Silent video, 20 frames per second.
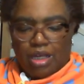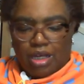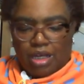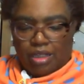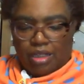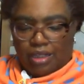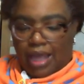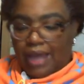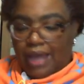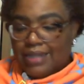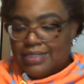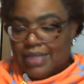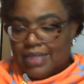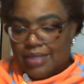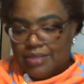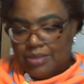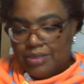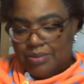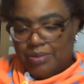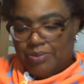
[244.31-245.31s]
a lot of
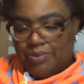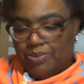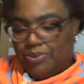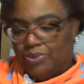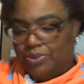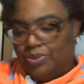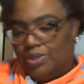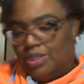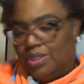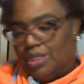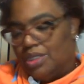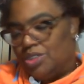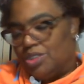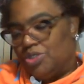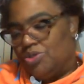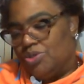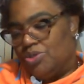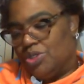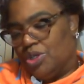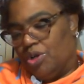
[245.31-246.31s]
times people that
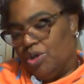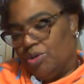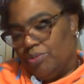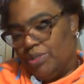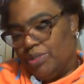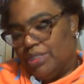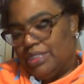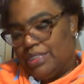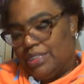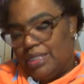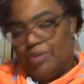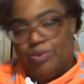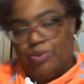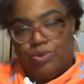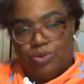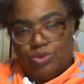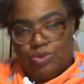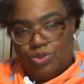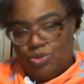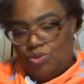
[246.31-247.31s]
use CurlMix, they
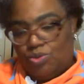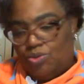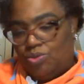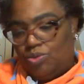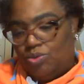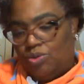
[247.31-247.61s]
will do